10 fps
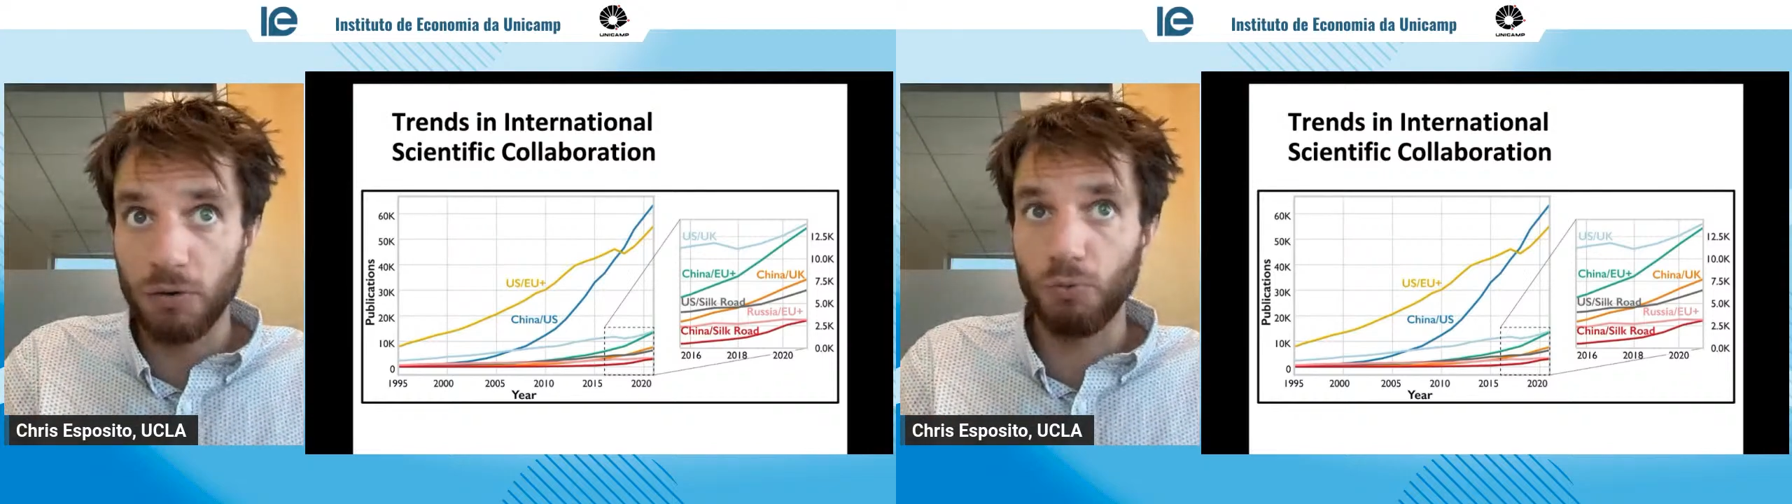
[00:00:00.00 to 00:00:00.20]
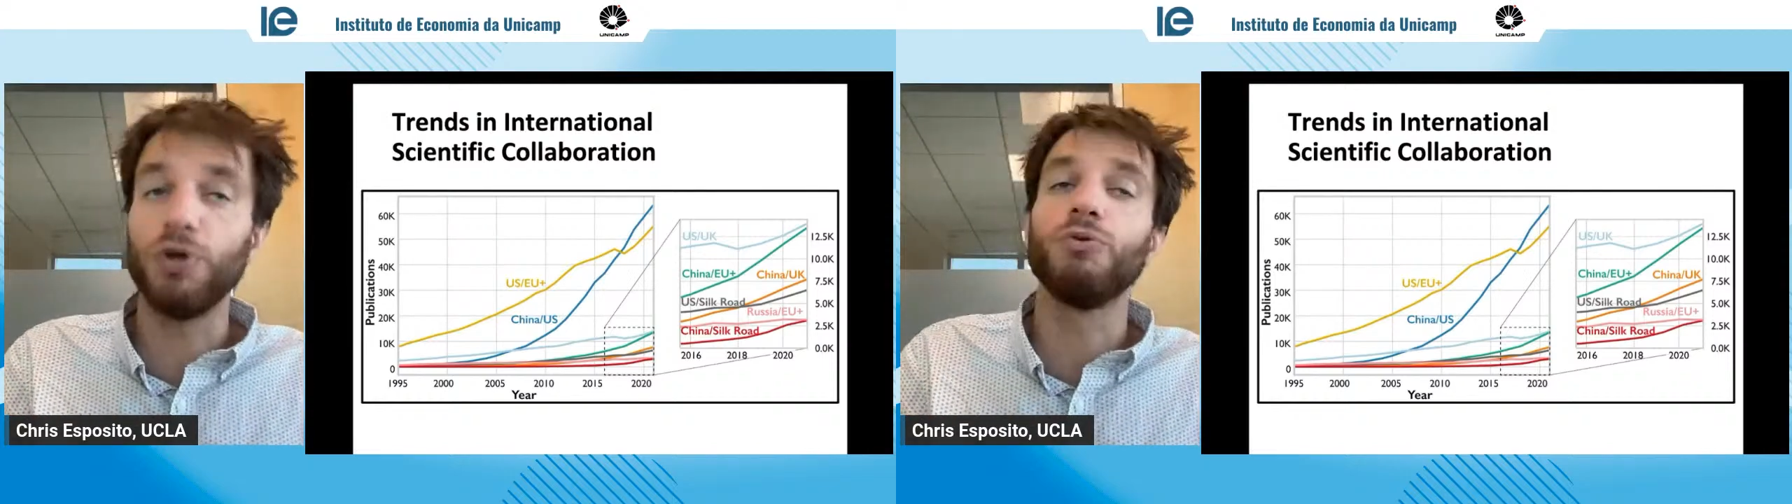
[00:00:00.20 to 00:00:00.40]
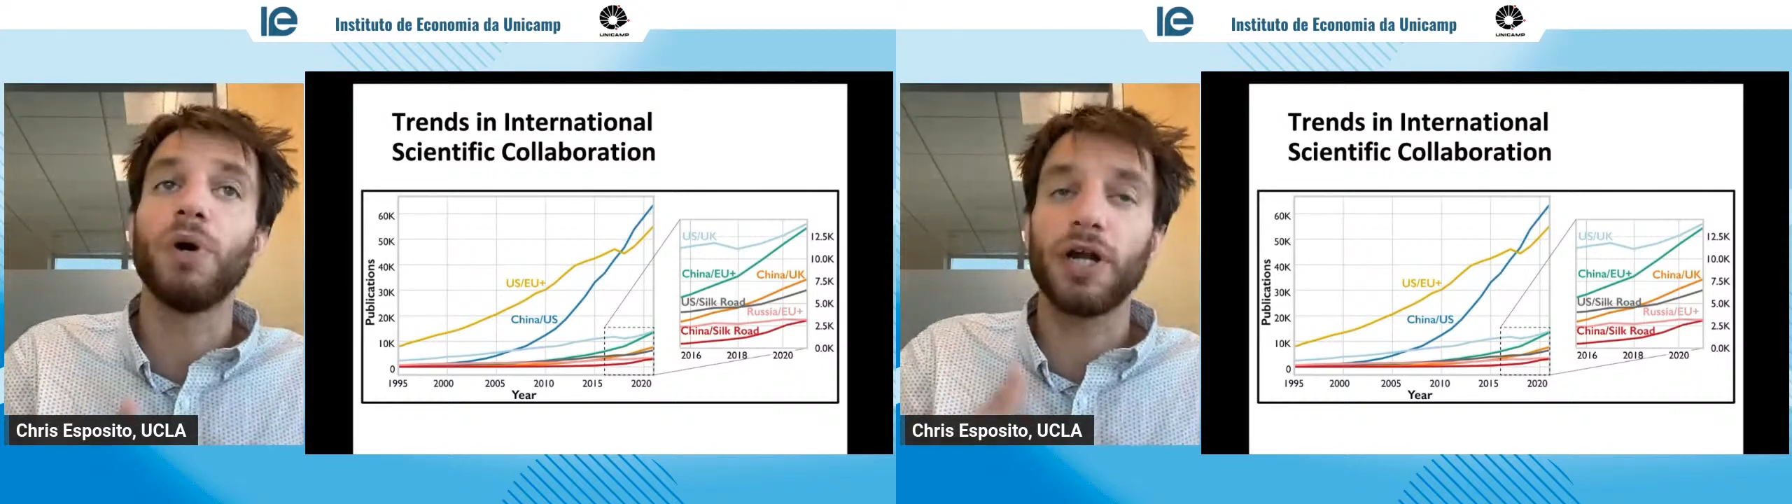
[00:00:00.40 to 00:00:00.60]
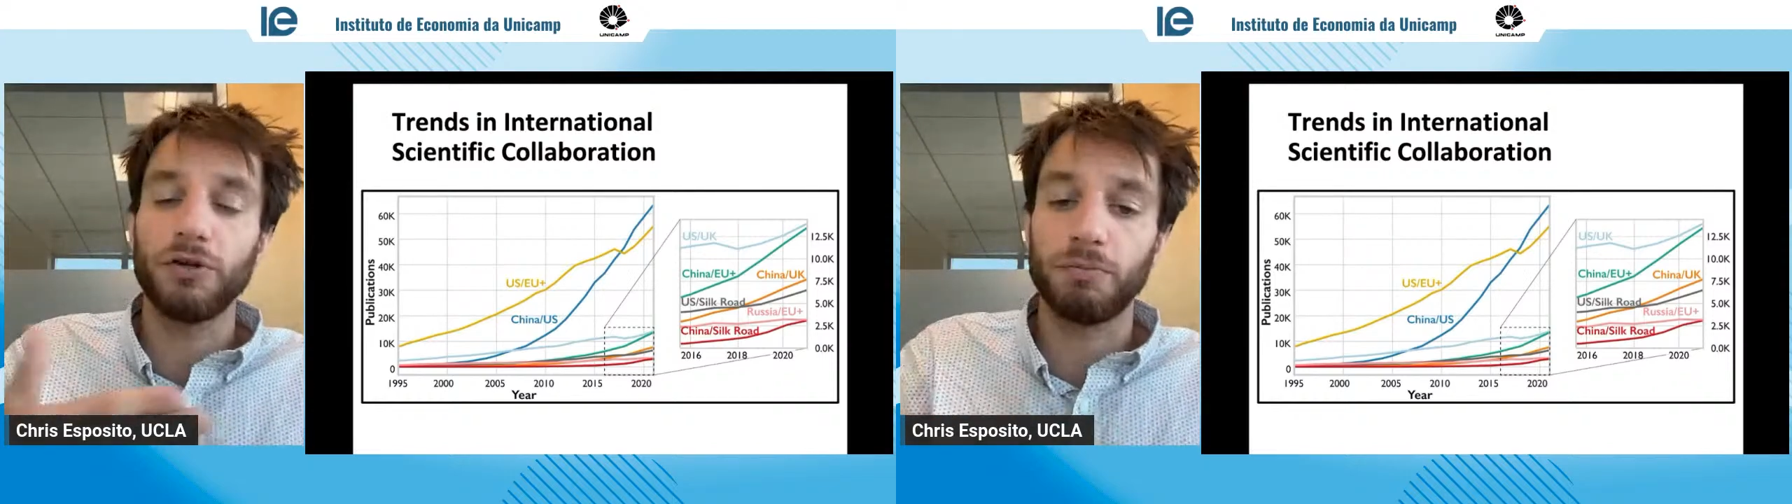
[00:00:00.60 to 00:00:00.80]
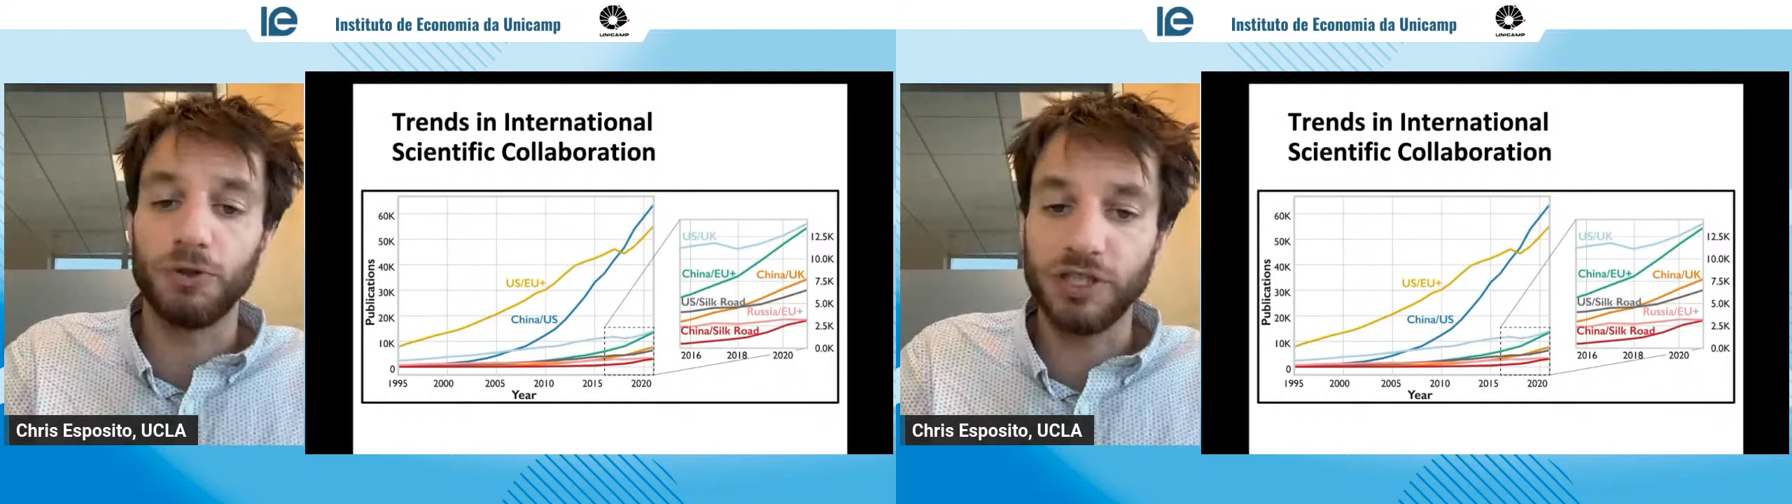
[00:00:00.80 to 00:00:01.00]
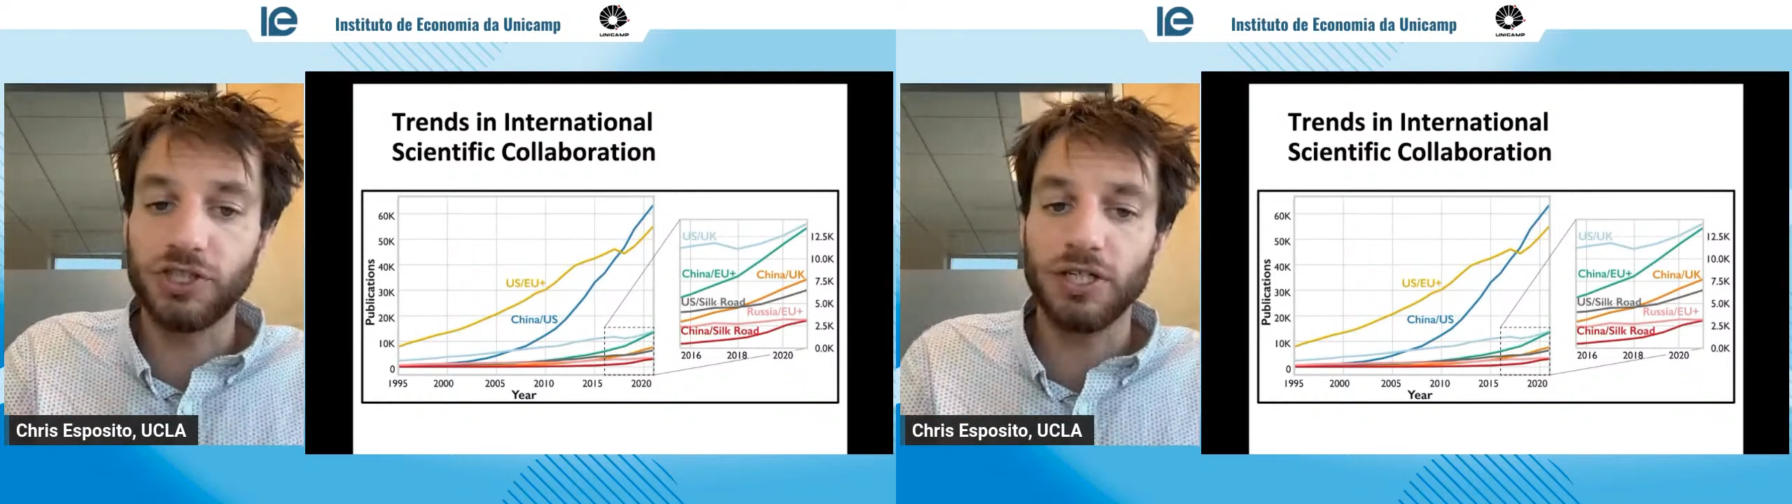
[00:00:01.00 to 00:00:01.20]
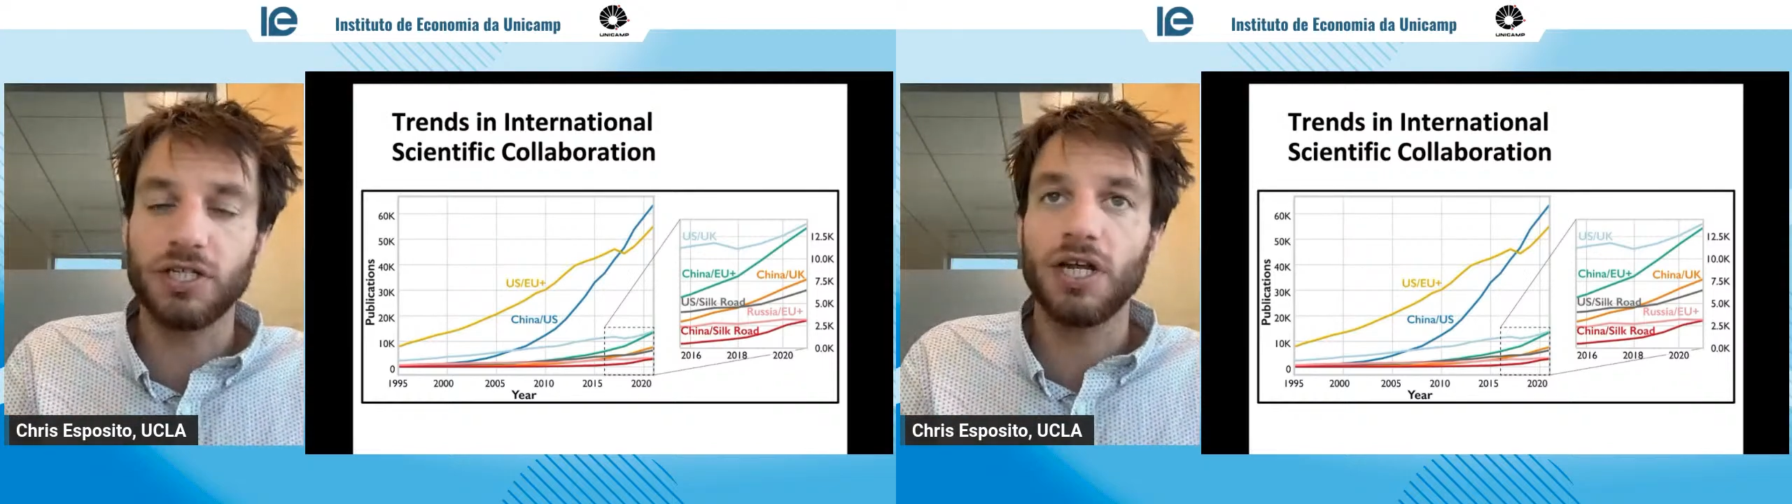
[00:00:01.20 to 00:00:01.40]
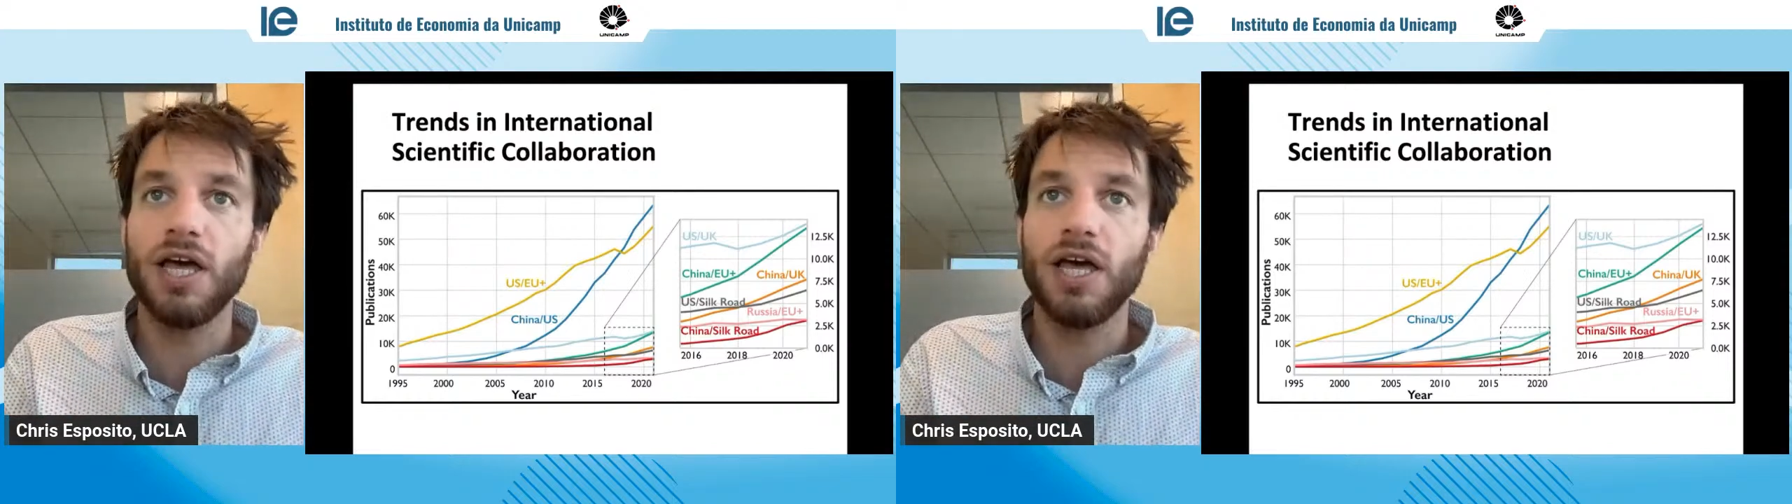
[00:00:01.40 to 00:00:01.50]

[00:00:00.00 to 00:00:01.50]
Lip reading: With what other regions?